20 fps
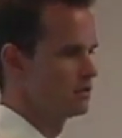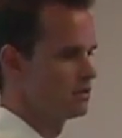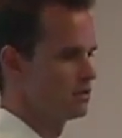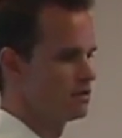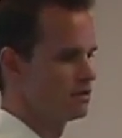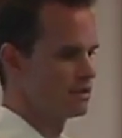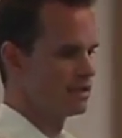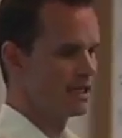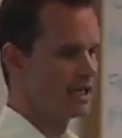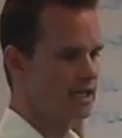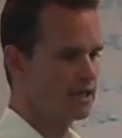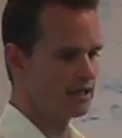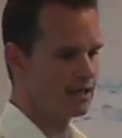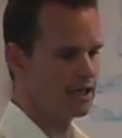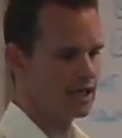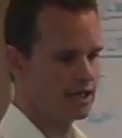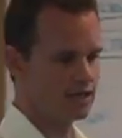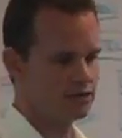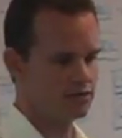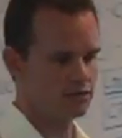because at the end of
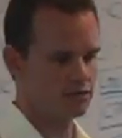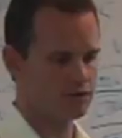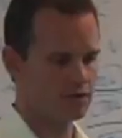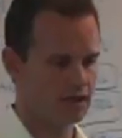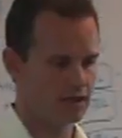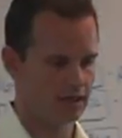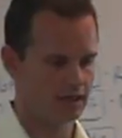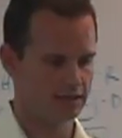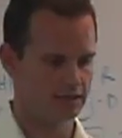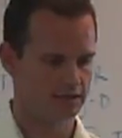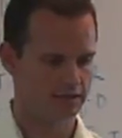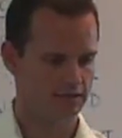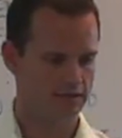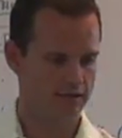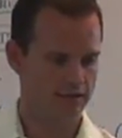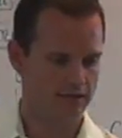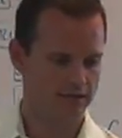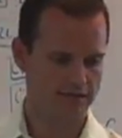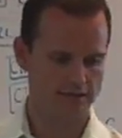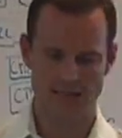the exercise,
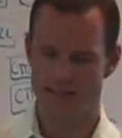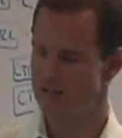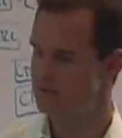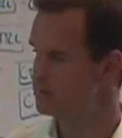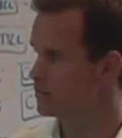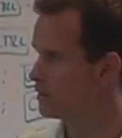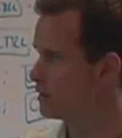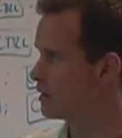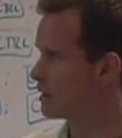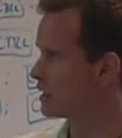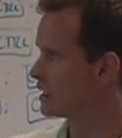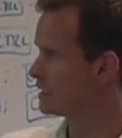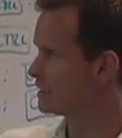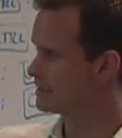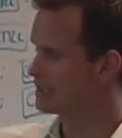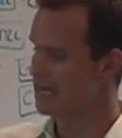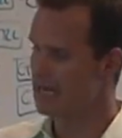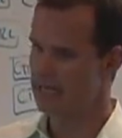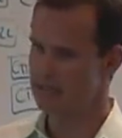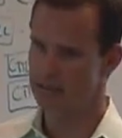this needs to look
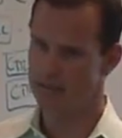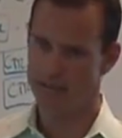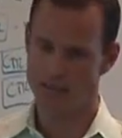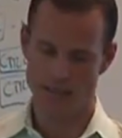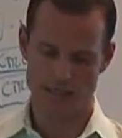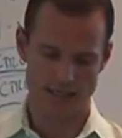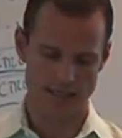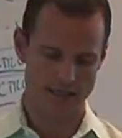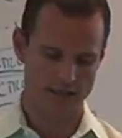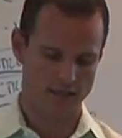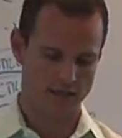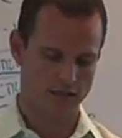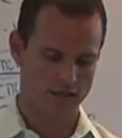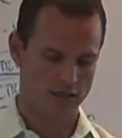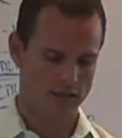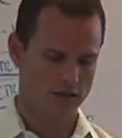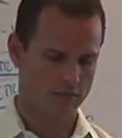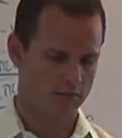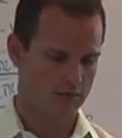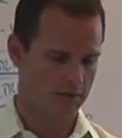exactly like
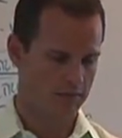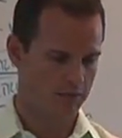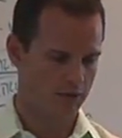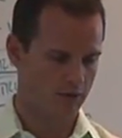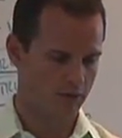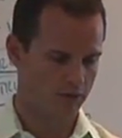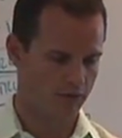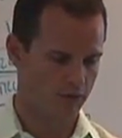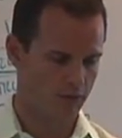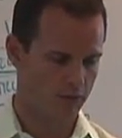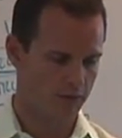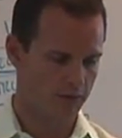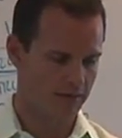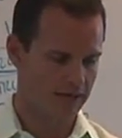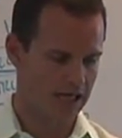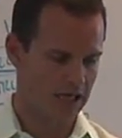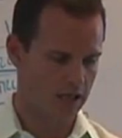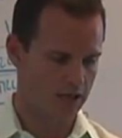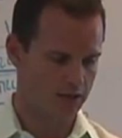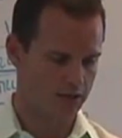my pro forma
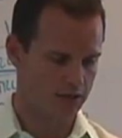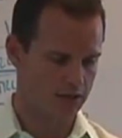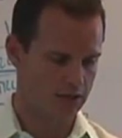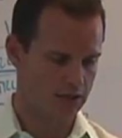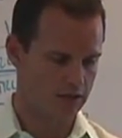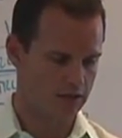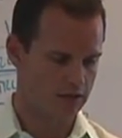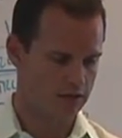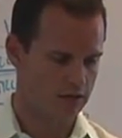balance sheet.